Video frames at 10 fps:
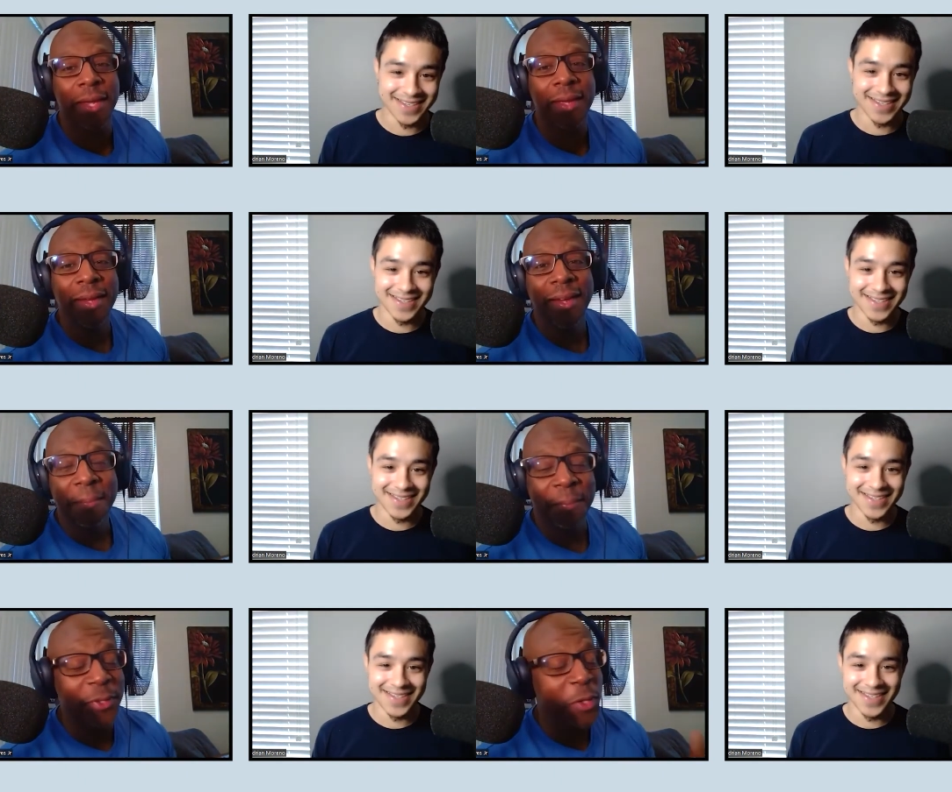Speaker 1: me.
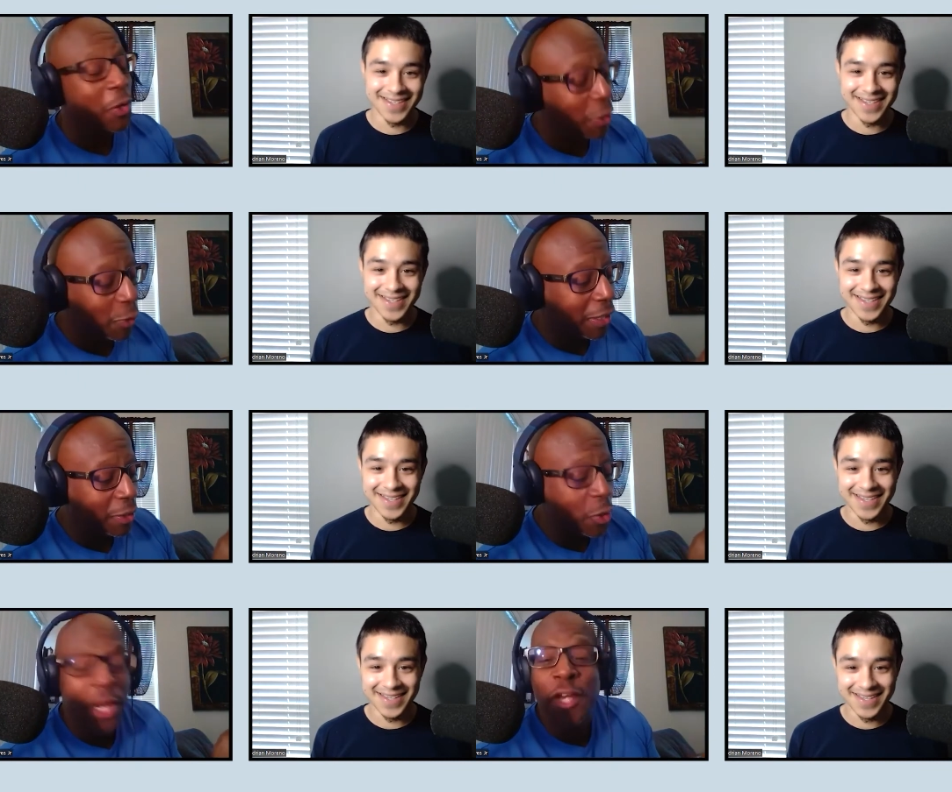You, you
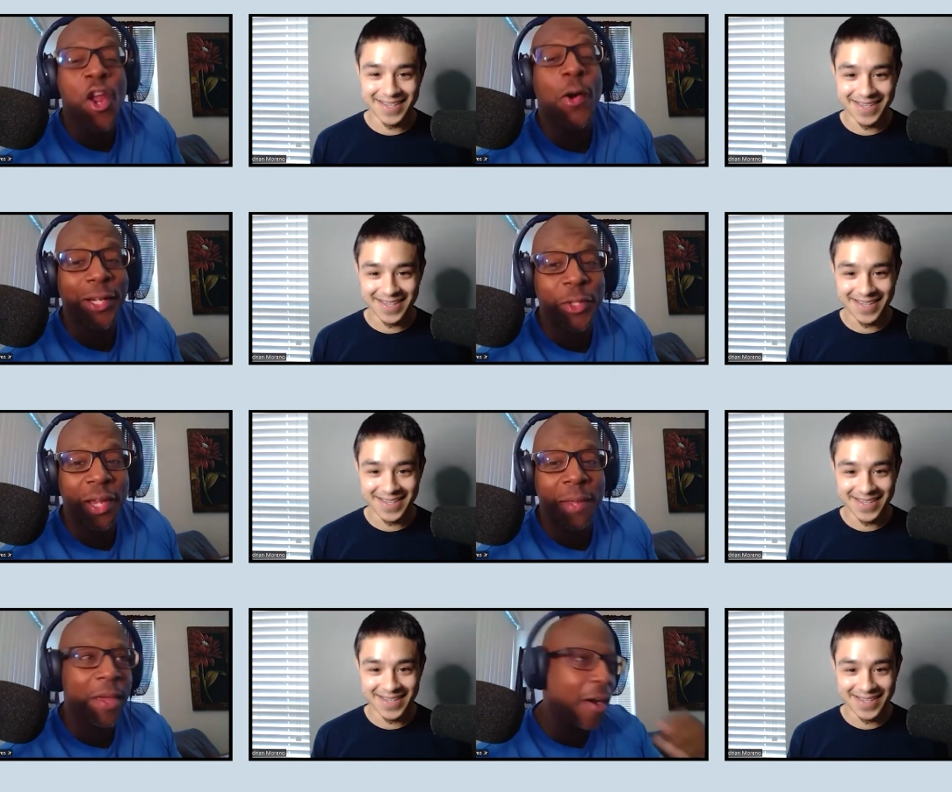didn't you didn't know that you
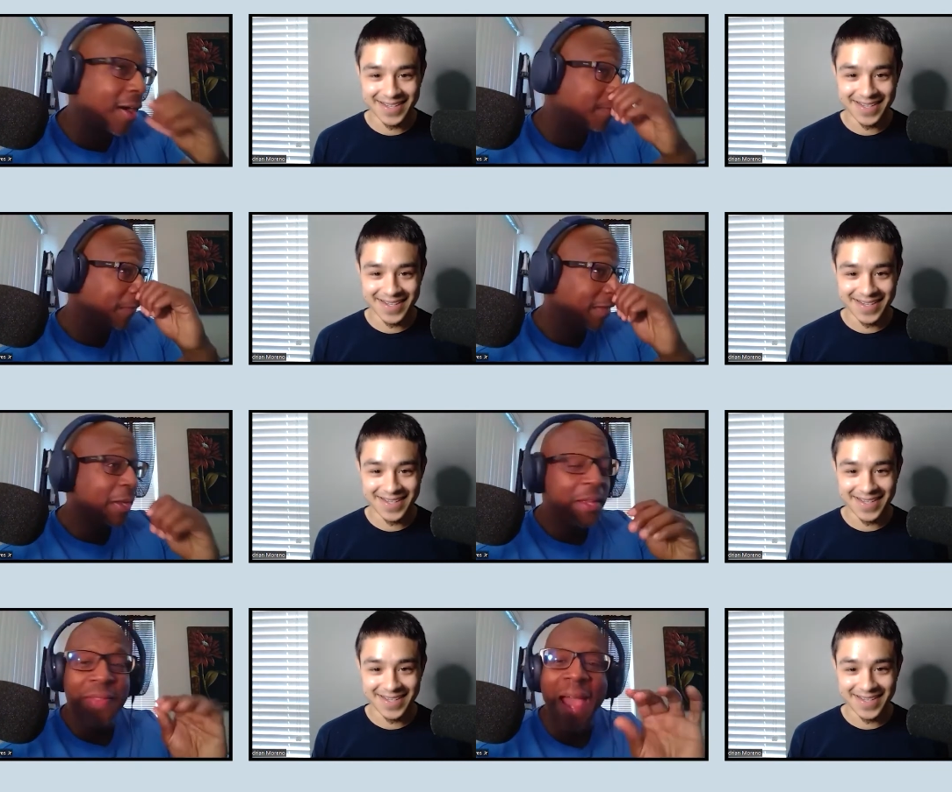hit me hard.
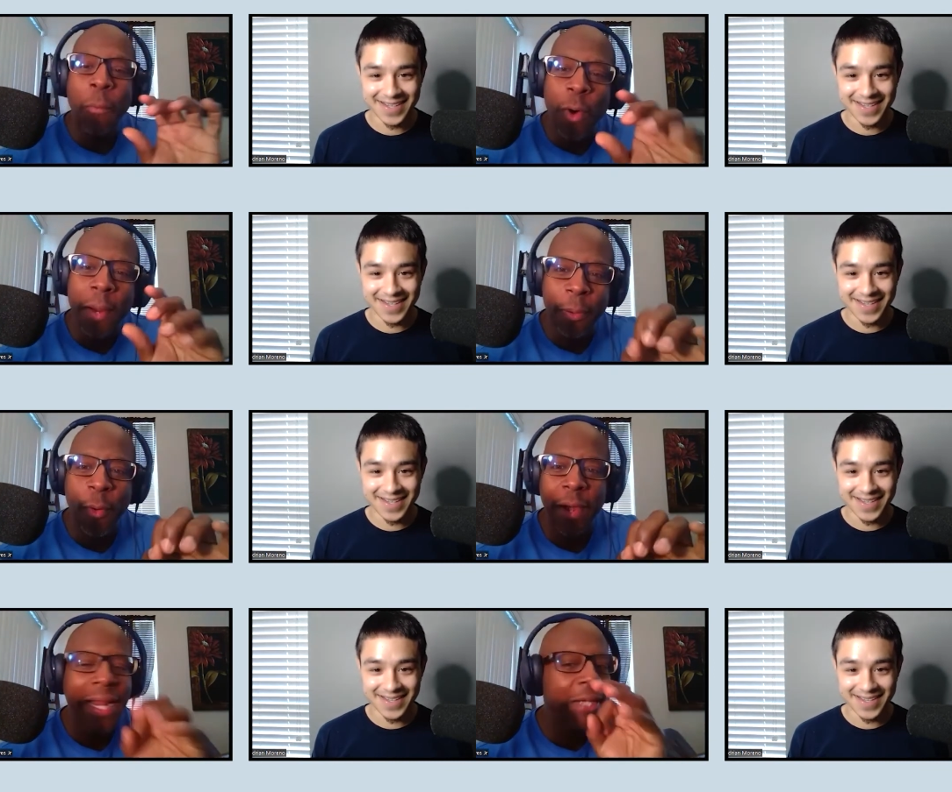That one
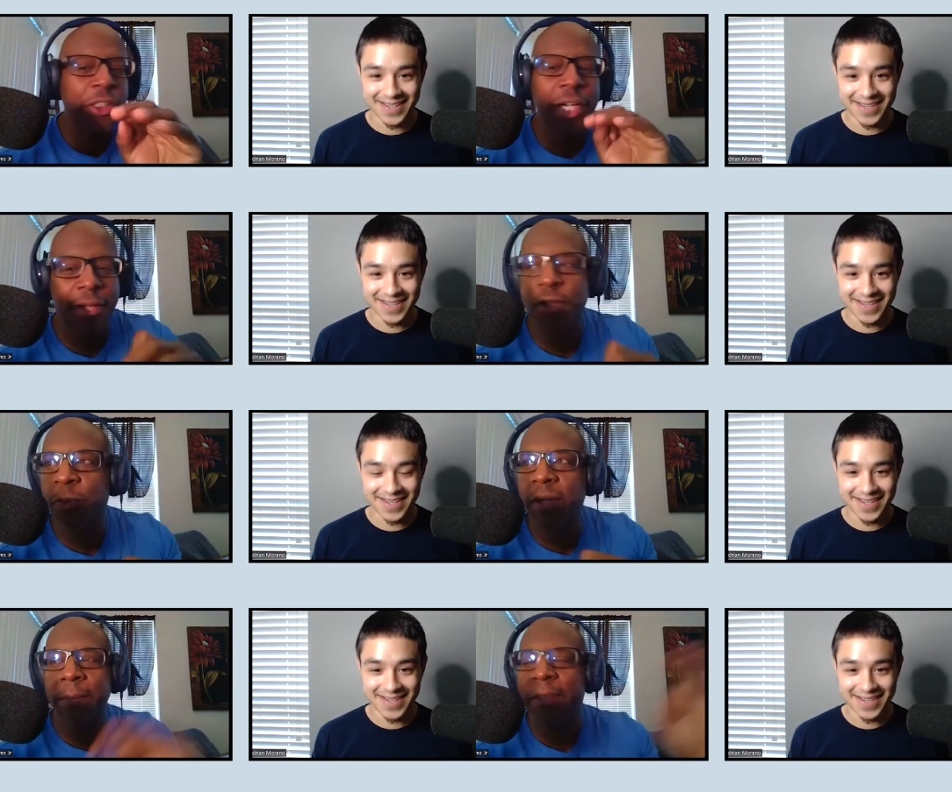point, I'll share this
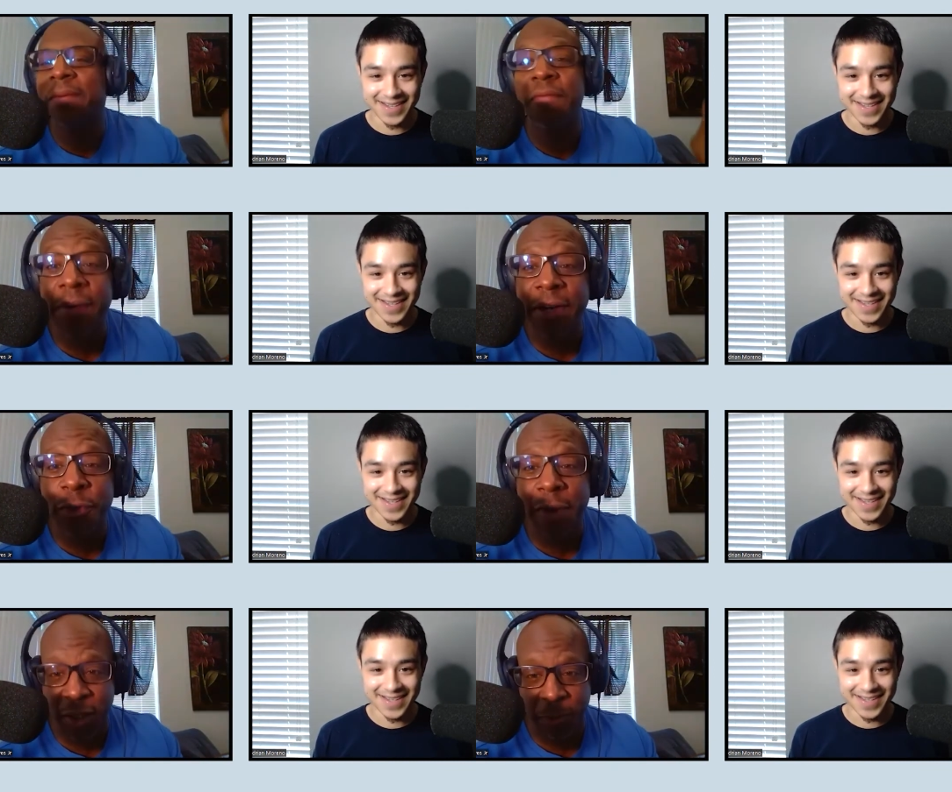with it because I'm very
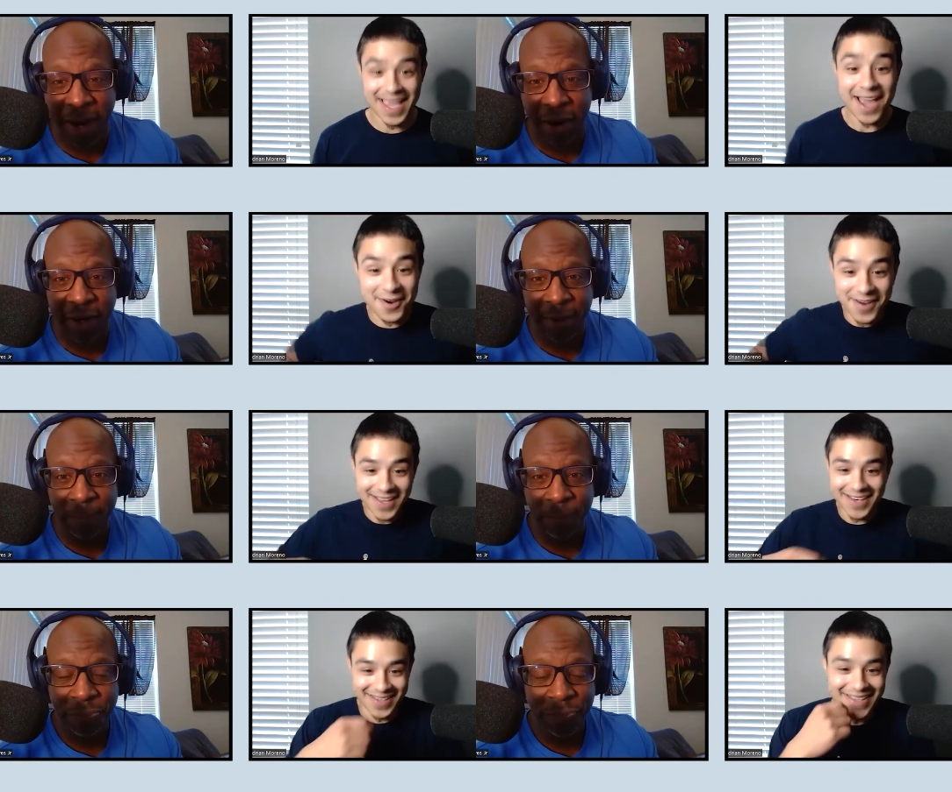transparent. Yeah, go ahead.